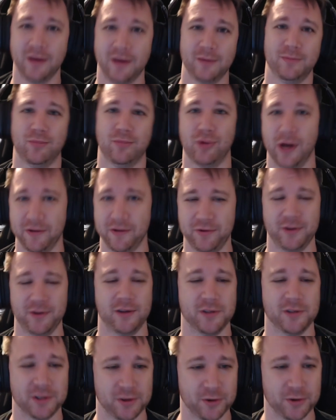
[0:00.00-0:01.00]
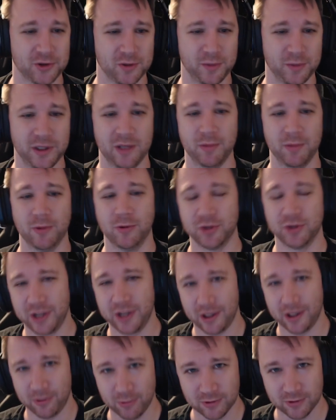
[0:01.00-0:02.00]
private all social media, but we'll
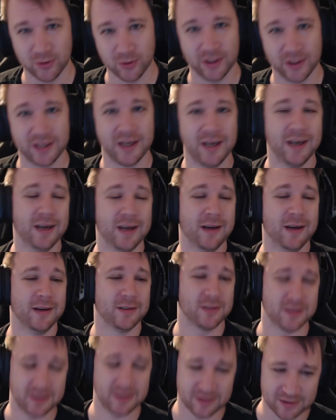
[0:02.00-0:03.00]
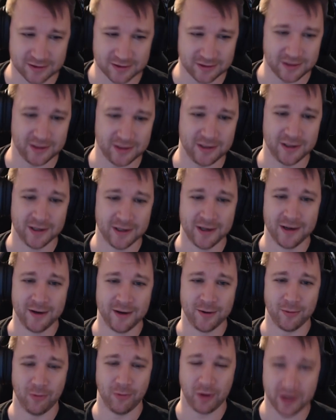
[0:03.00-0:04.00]
check real quick just to see
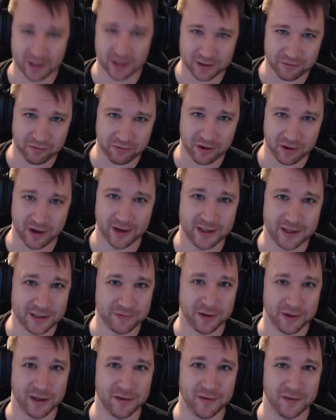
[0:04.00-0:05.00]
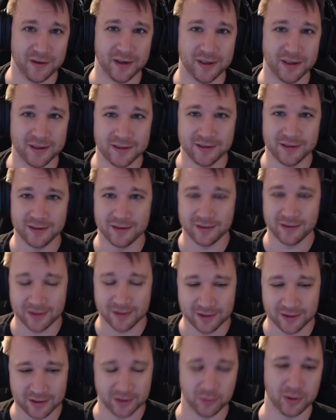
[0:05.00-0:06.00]
what I can find, if anything,
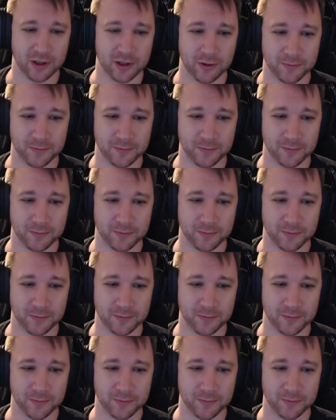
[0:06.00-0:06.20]
and here we go.